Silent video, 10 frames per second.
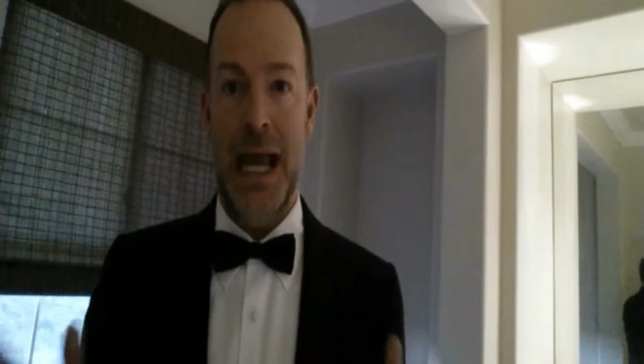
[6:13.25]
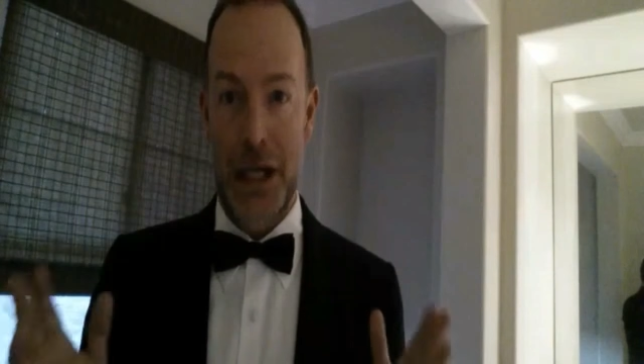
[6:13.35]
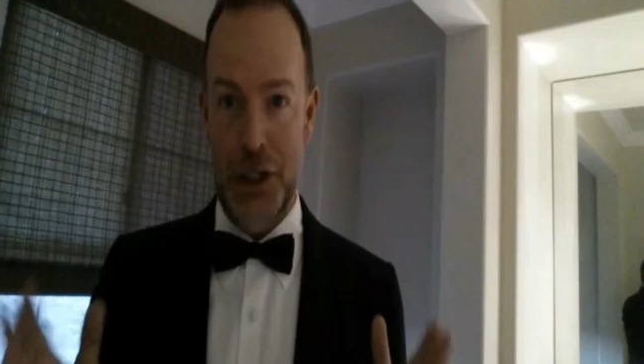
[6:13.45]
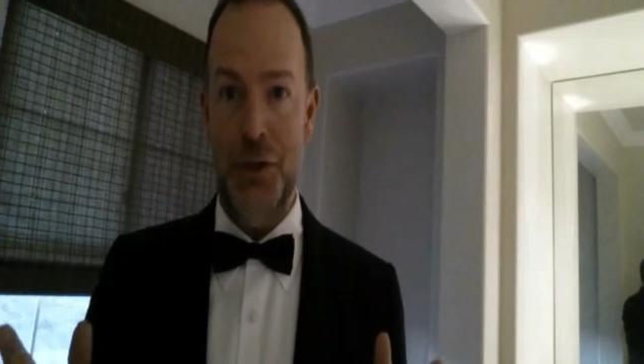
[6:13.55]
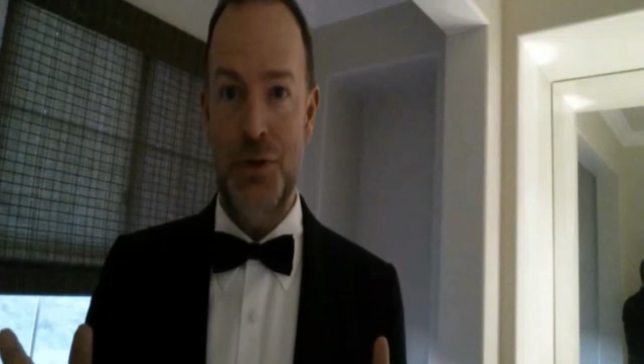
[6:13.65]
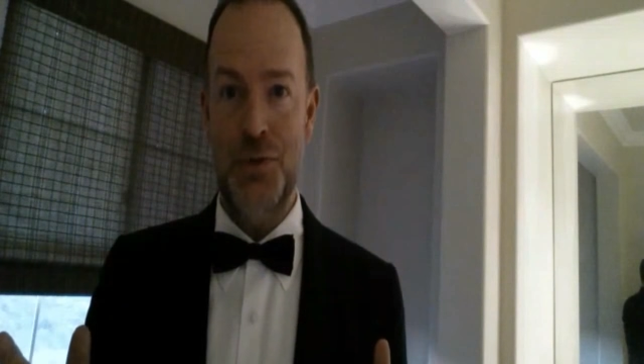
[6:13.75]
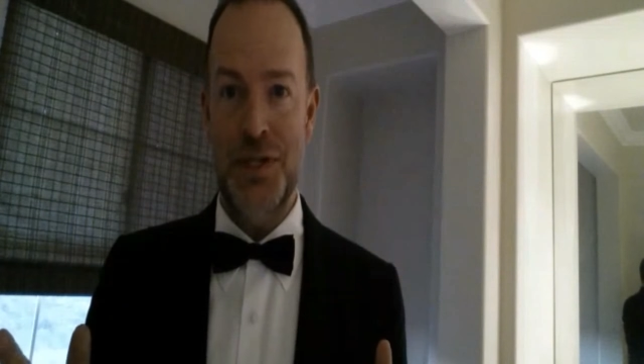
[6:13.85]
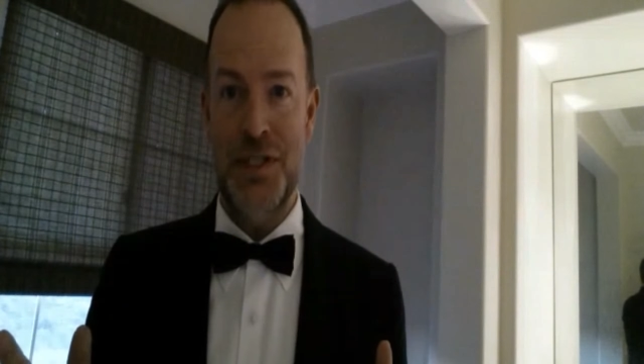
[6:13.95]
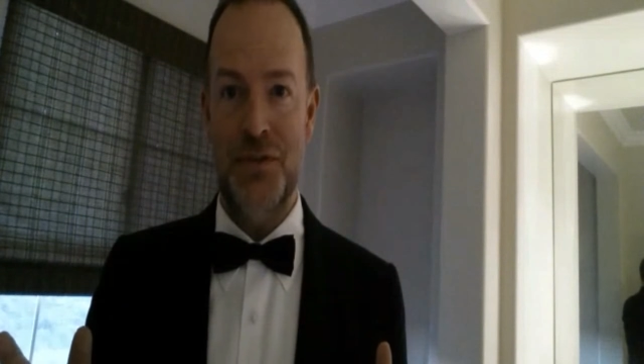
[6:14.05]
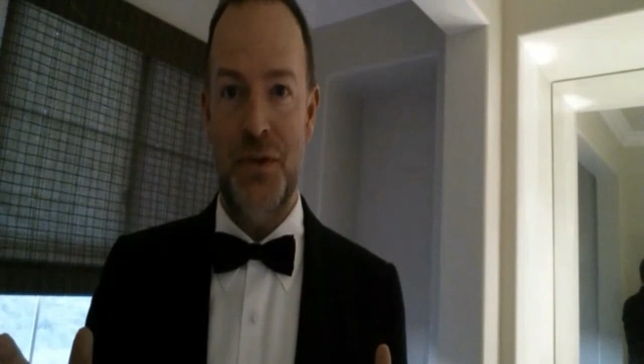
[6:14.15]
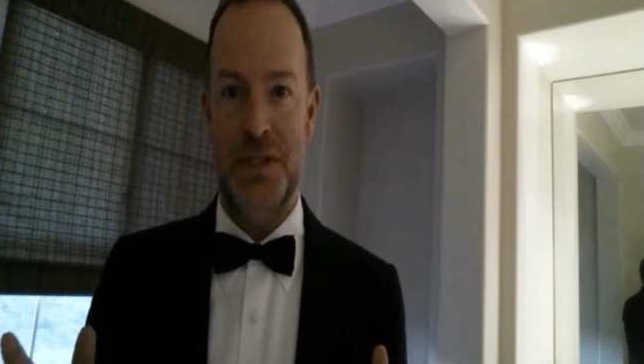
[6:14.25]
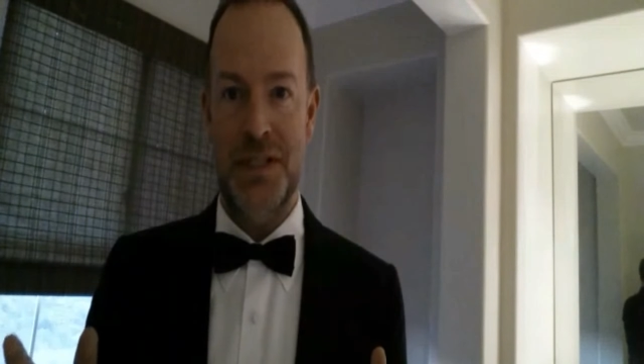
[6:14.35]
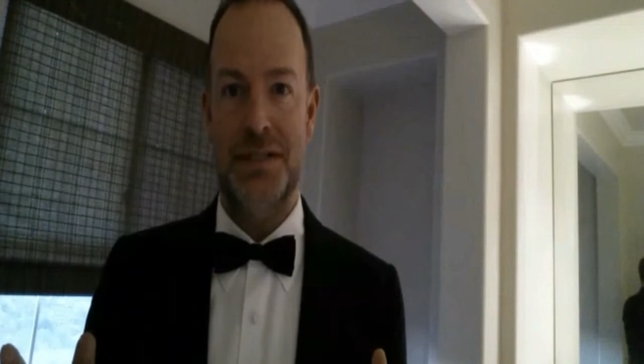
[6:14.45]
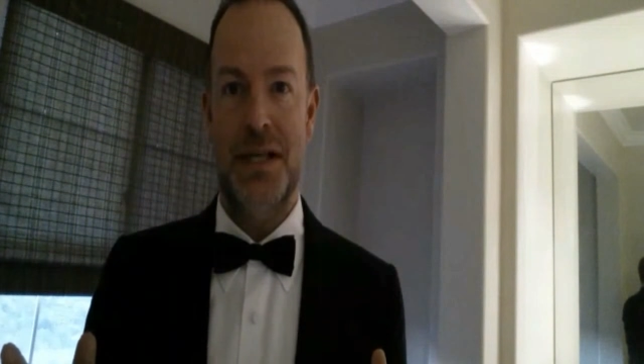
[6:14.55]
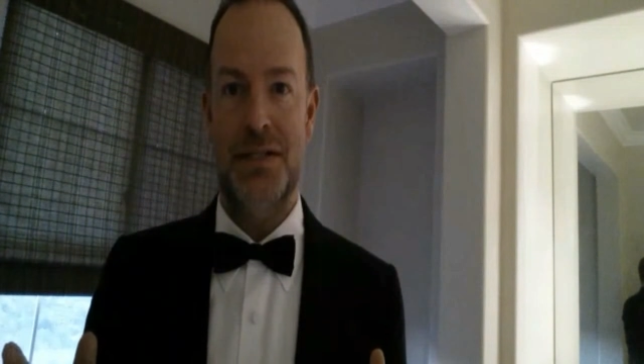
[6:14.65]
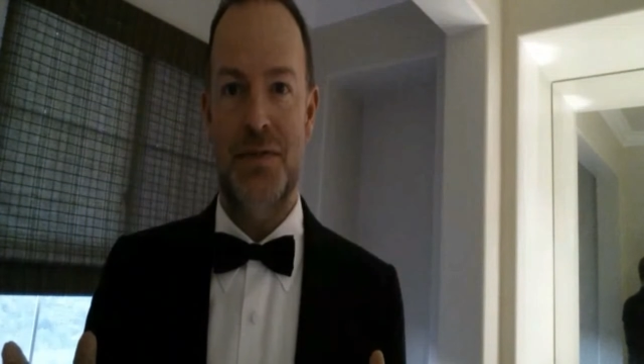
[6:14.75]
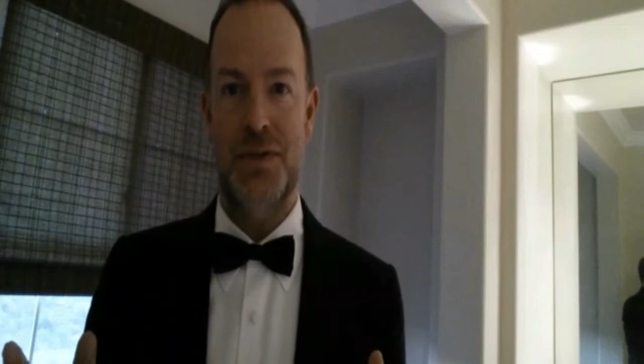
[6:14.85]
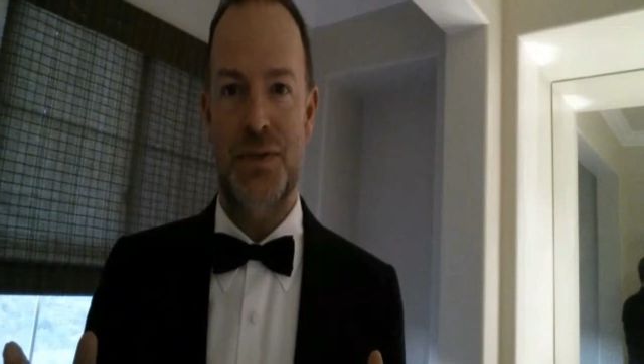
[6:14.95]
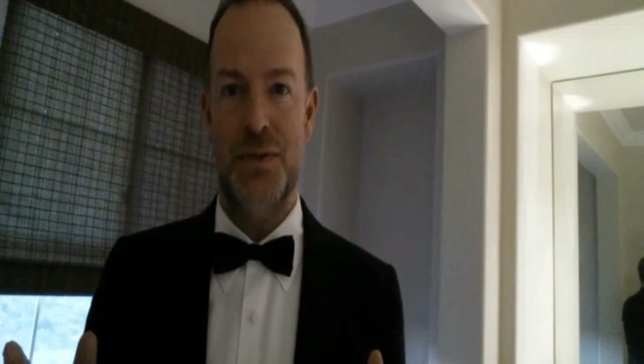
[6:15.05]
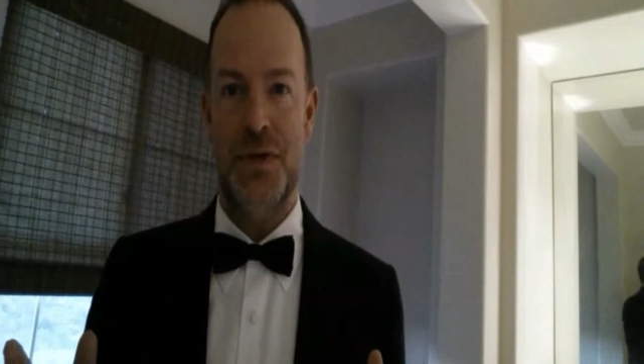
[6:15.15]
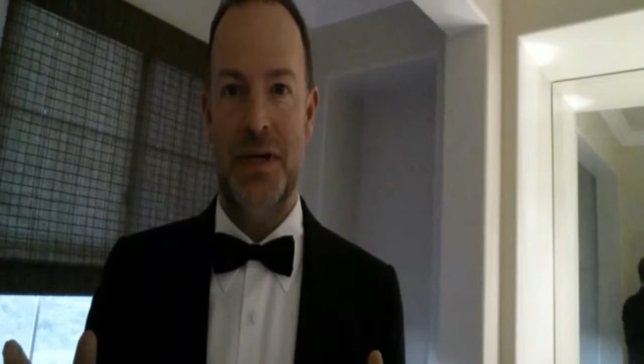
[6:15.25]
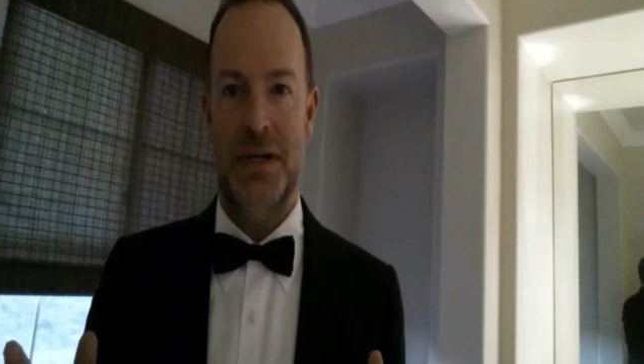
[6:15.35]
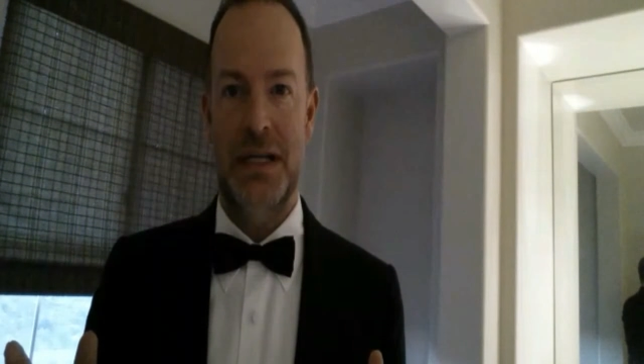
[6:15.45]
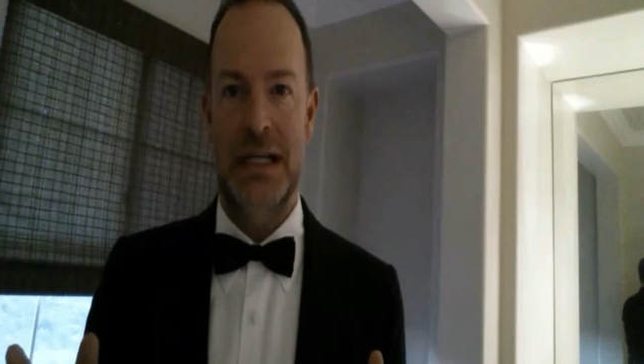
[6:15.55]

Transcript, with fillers: and a huge reason for the success of the store